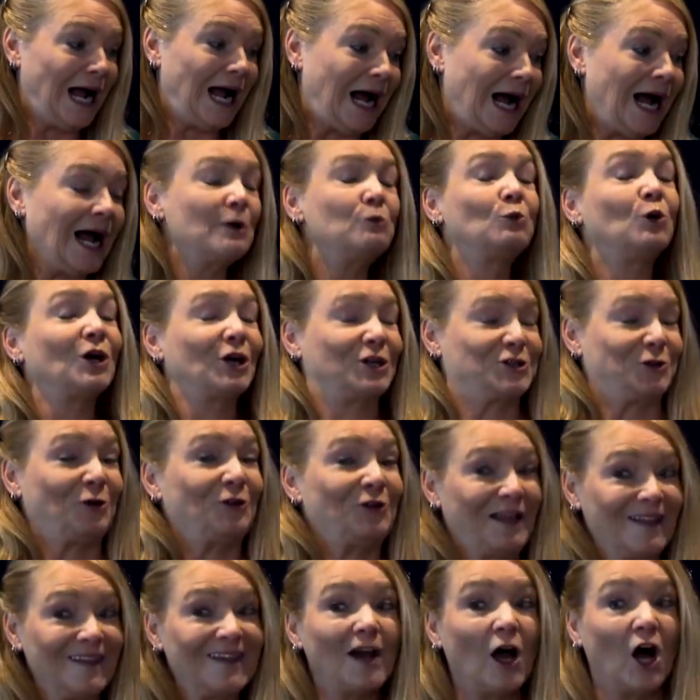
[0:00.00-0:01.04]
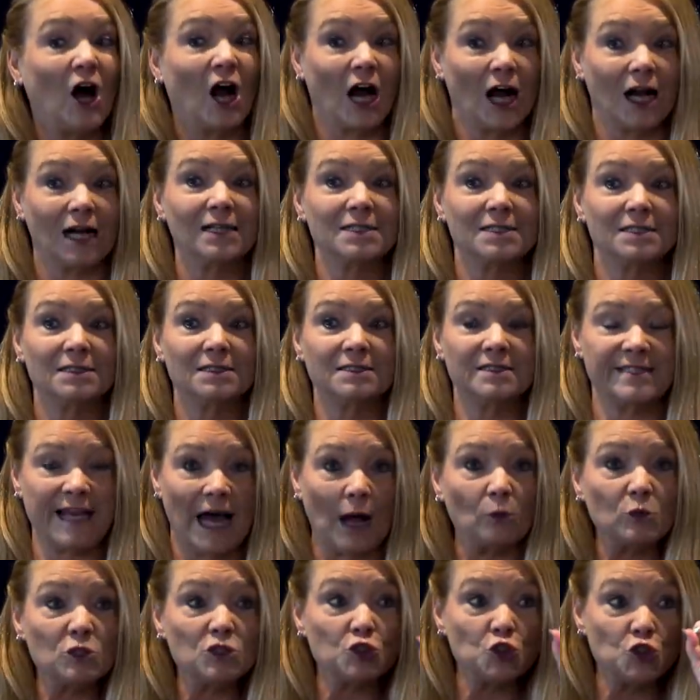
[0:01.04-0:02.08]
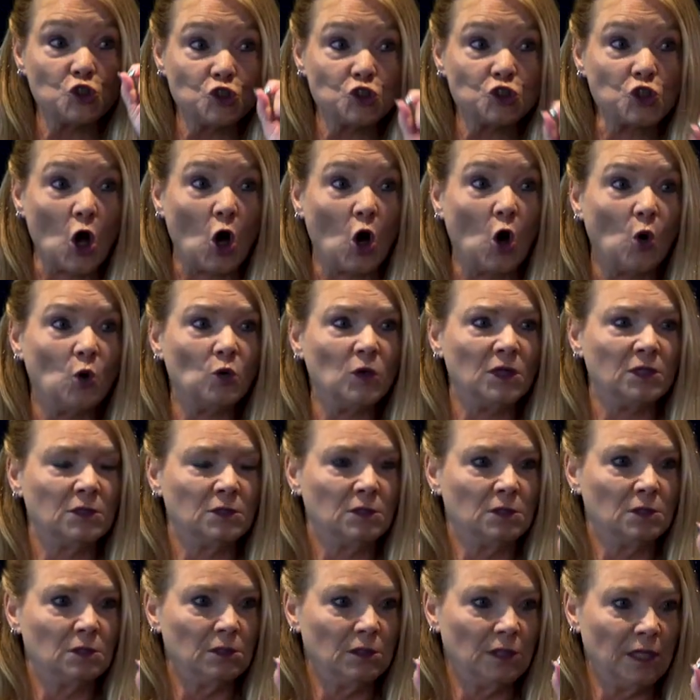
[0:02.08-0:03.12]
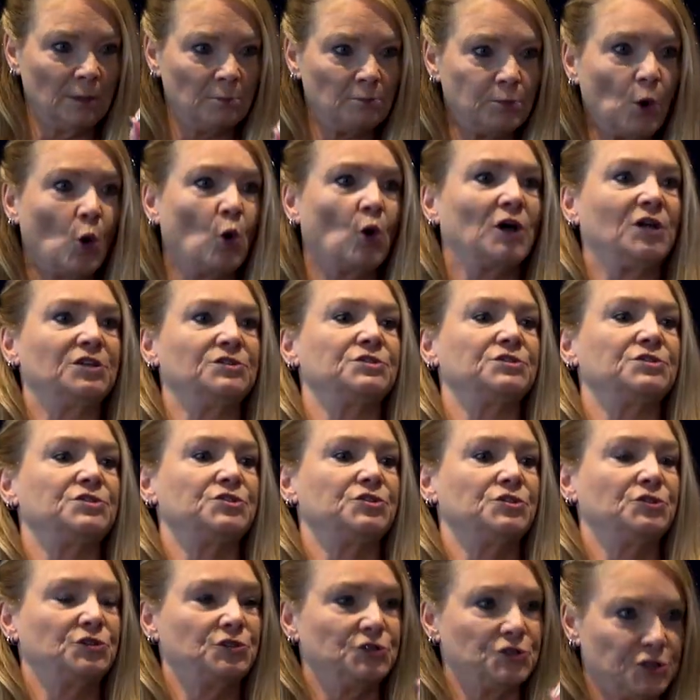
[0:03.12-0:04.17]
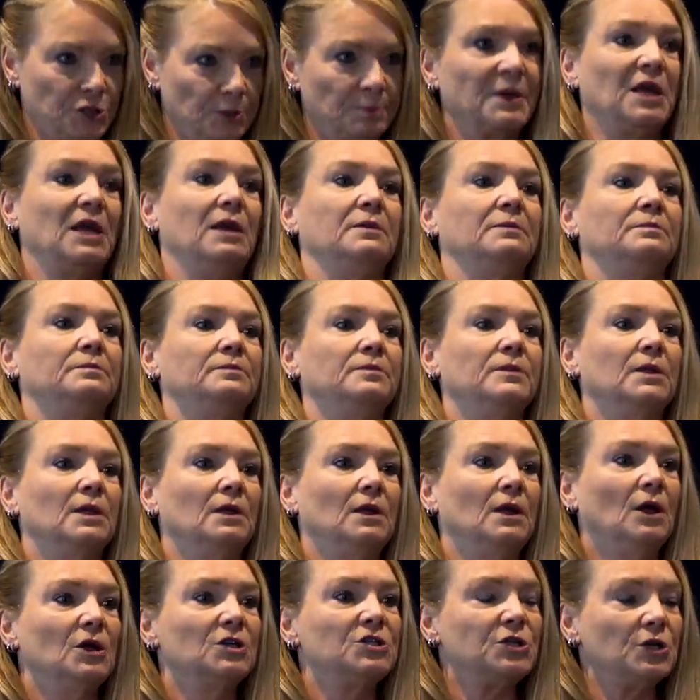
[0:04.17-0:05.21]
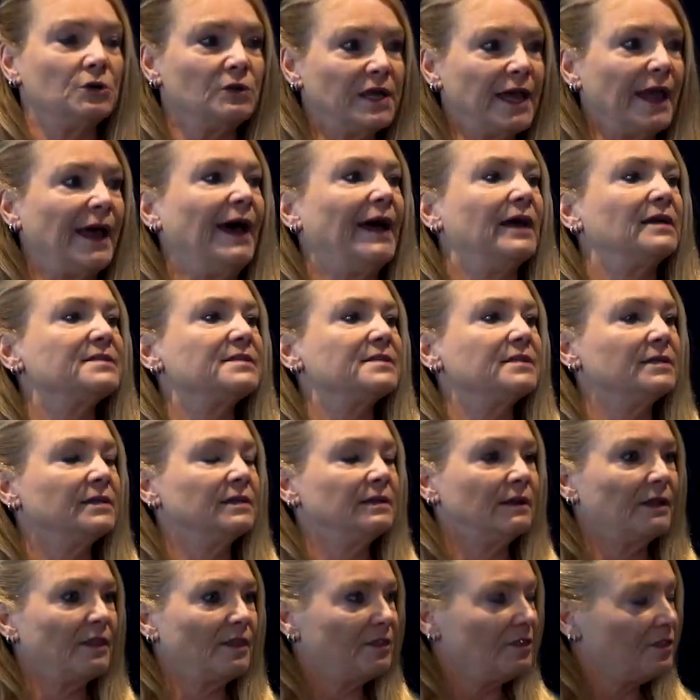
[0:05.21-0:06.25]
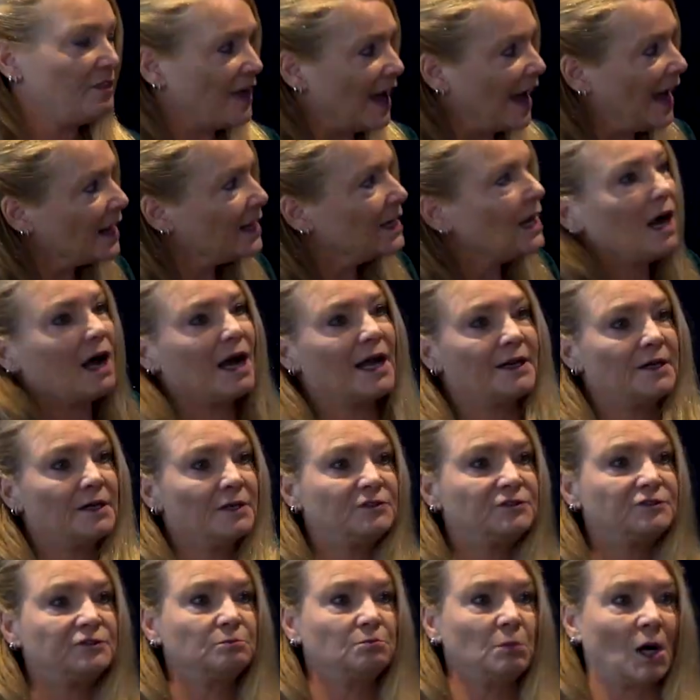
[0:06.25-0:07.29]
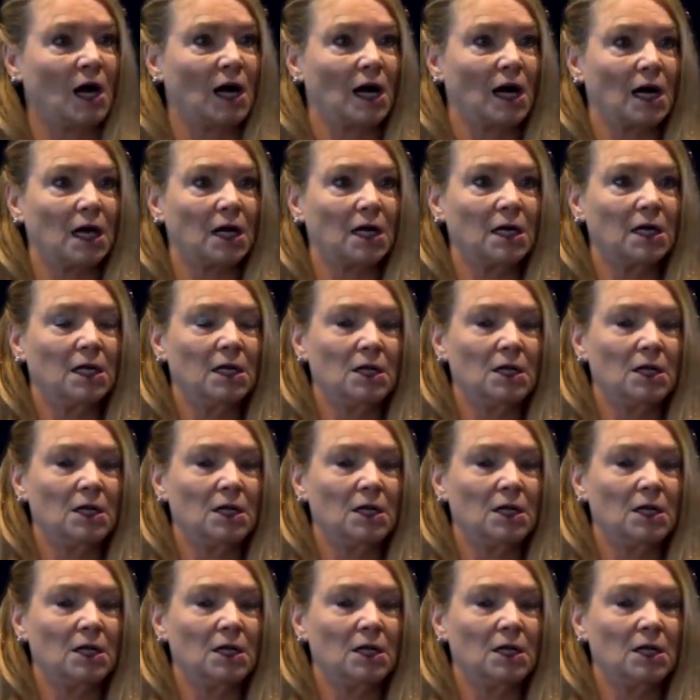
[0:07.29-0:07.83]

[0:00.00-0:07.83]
I worked really hard. That was so important to me, to get that kind of mark.